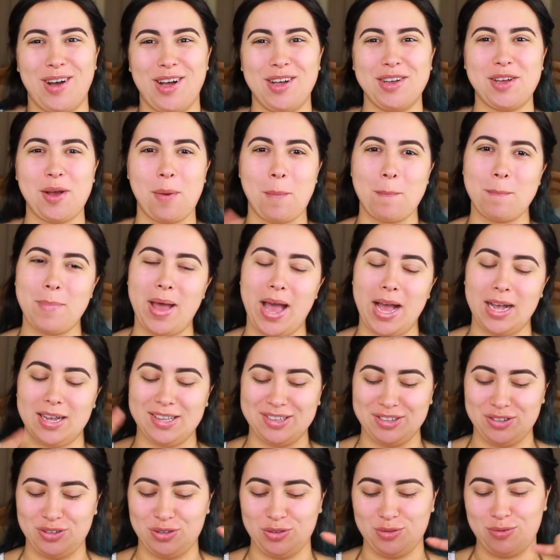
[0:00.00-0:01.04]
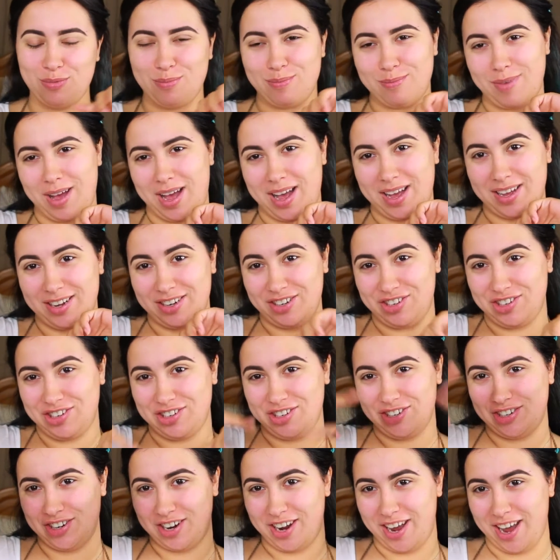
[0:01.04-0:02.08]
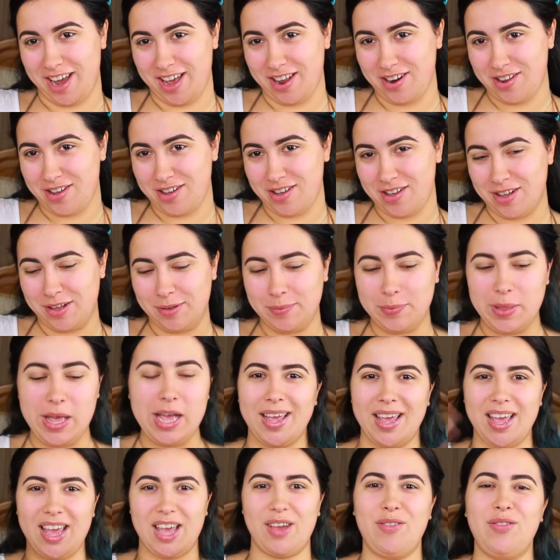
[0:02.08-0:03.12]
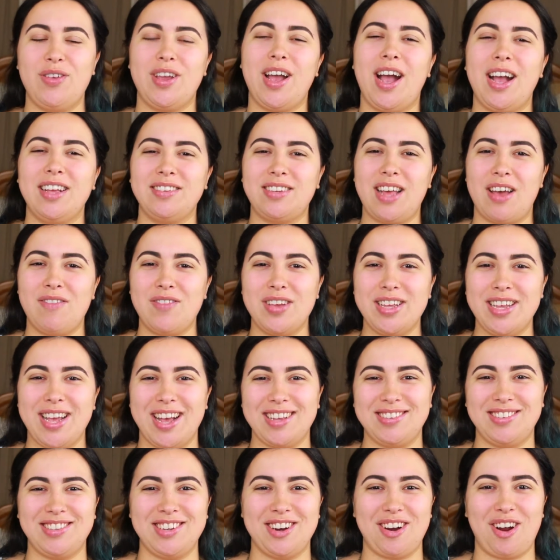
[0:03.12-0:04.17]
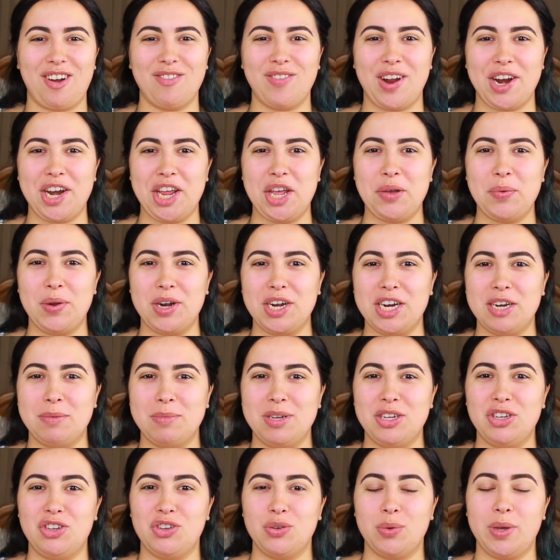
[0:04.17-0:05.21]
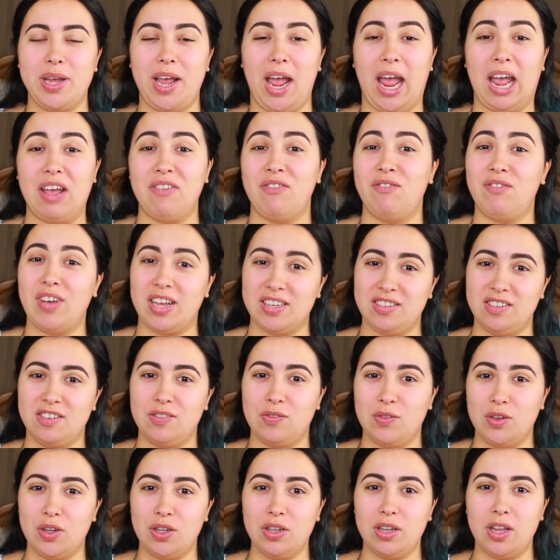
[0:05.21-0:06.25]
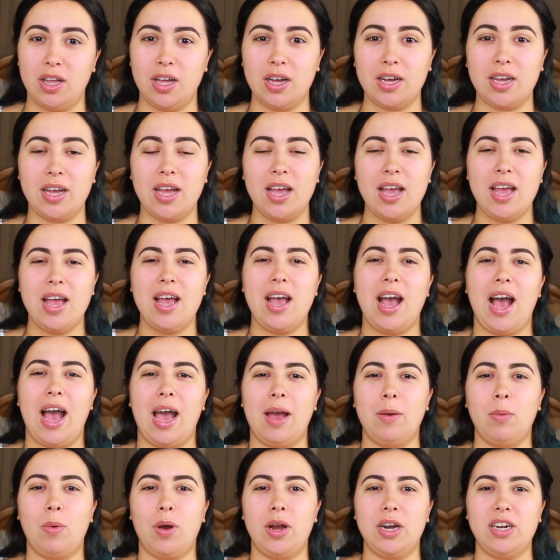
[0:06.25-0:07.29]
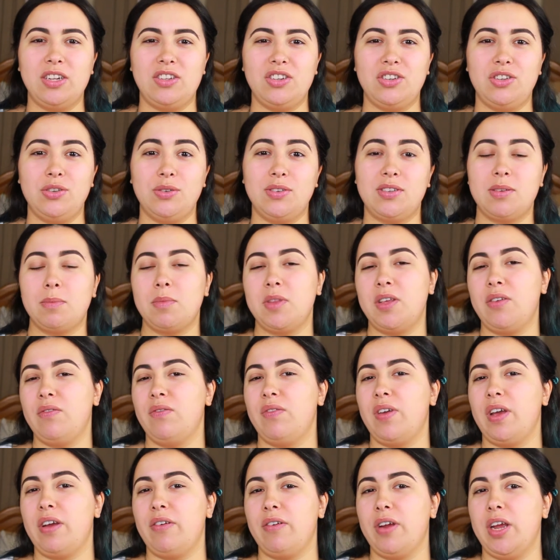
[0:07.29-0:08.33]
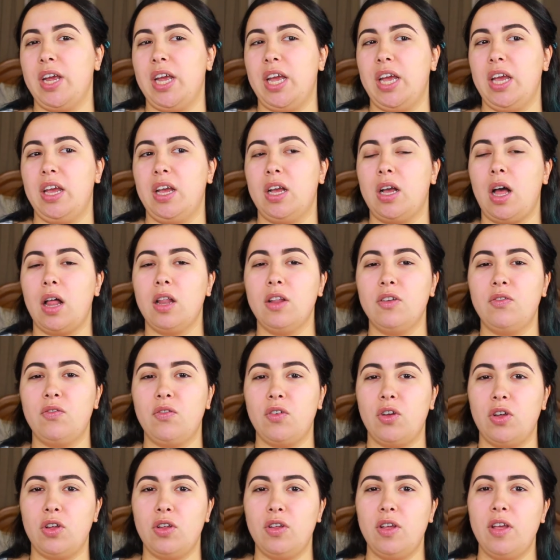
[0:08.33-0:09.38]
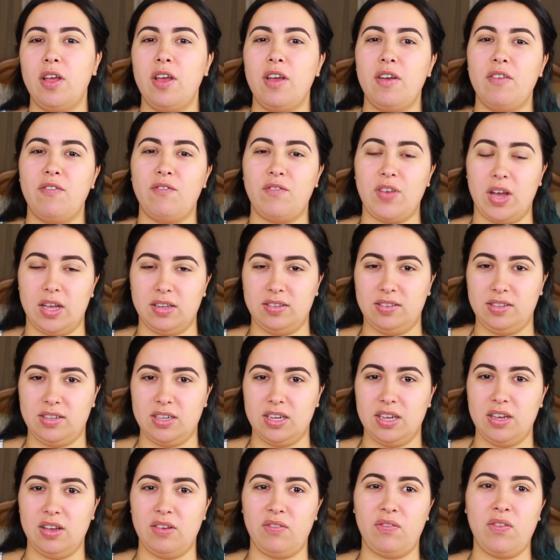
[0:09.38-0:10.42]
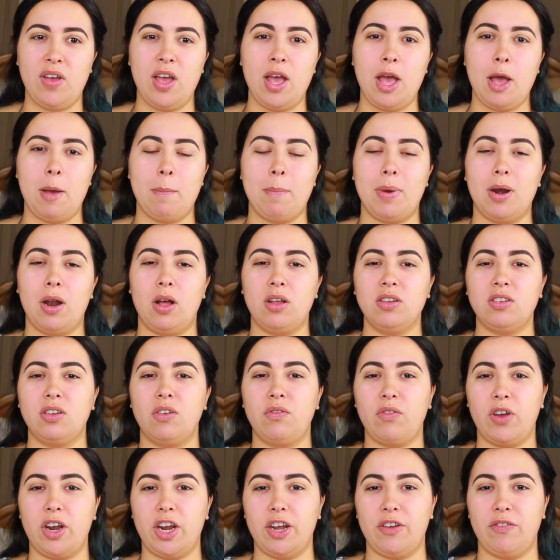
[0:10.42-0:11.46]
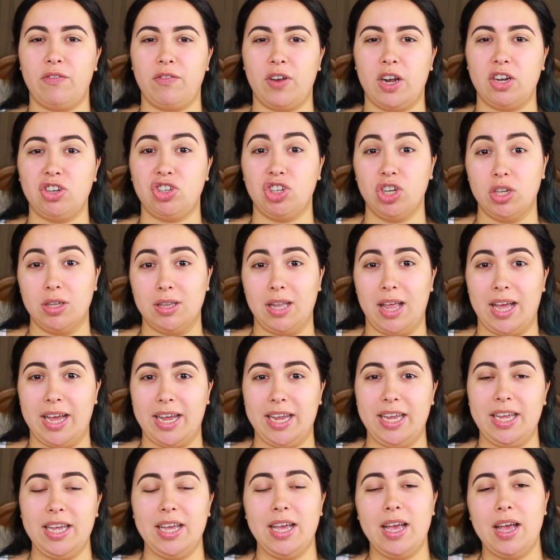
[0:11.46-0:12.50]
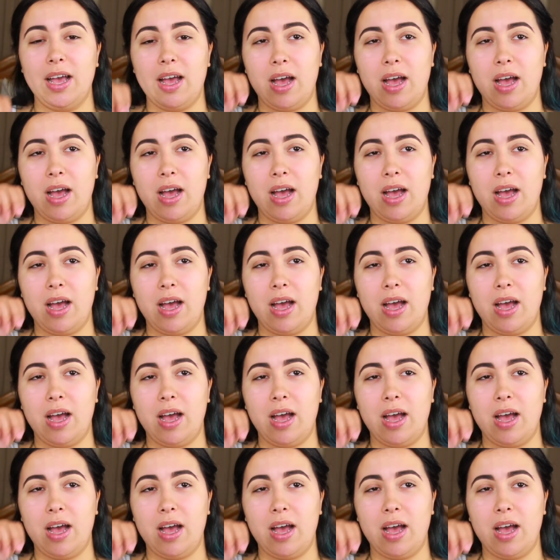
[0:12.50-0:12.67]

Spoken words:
welcome back to my channel. If you guys haven't guessed it already, we're going to be doing a festival look. I wanted to do something very colorful, festive, but also very fresh and light.